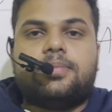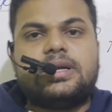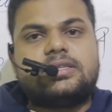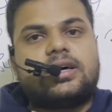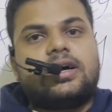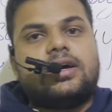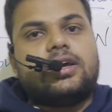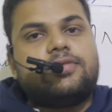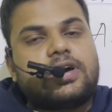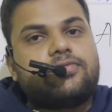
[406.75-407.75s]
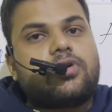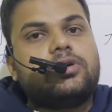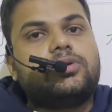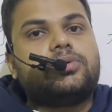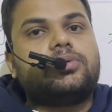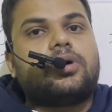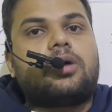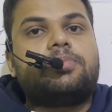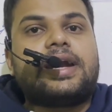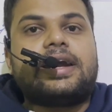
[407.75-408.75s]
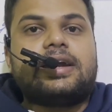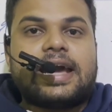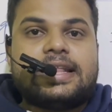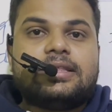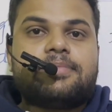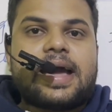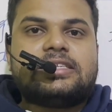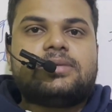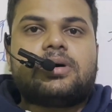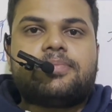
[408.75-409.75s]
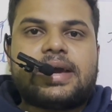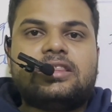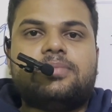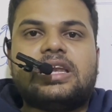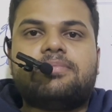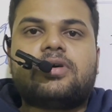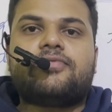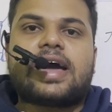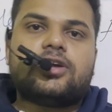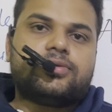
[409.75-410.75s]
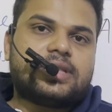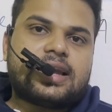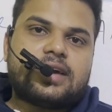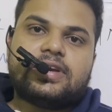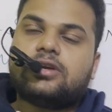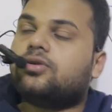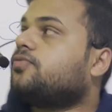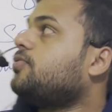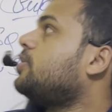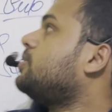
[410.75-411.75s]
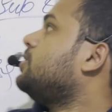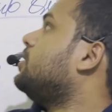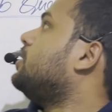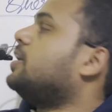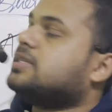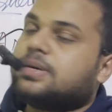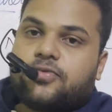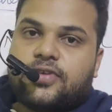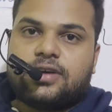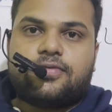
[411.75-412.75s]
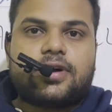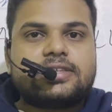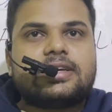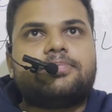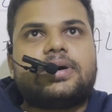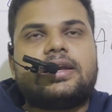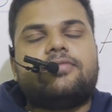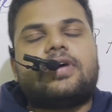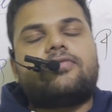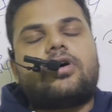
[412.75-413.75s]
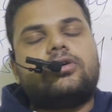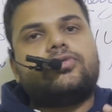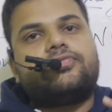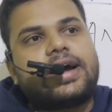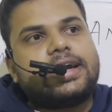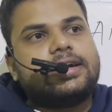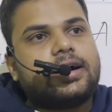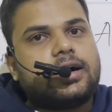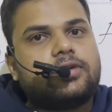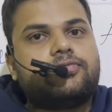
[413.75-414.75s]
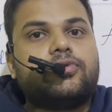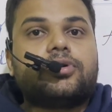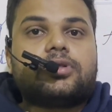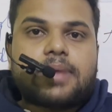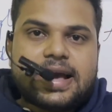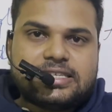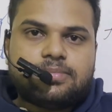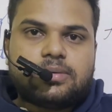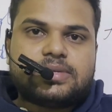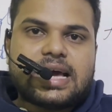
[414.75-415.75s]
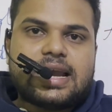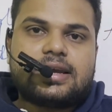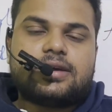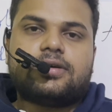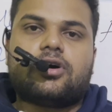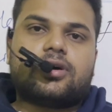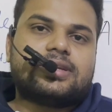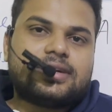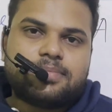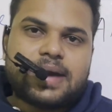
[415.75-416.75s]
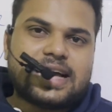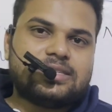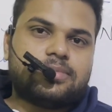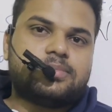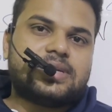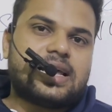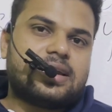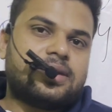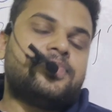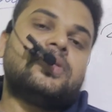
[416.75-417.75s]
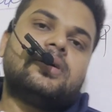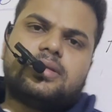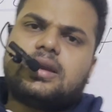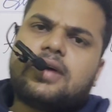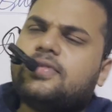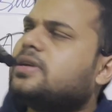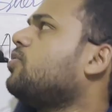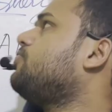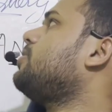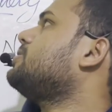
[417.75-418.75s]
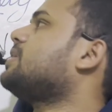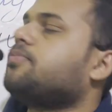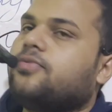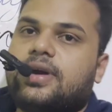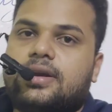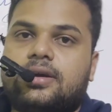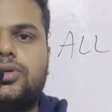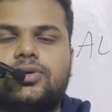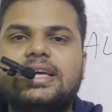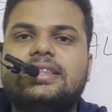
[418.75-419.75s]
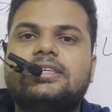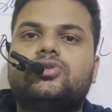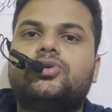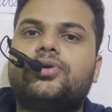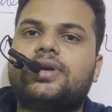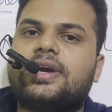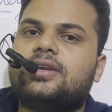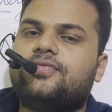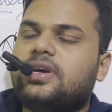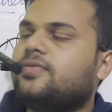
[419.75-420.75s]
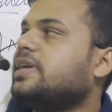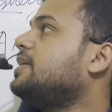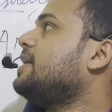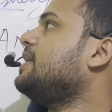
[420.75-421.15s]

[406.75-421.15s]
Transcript: Means if I want to obtain nth maximum, nth minimum value, then I will go for a subquery. For example, if I want to find fourth maximum salary or third maximum salary, then I will go for subquery. Today in this tutorial, we will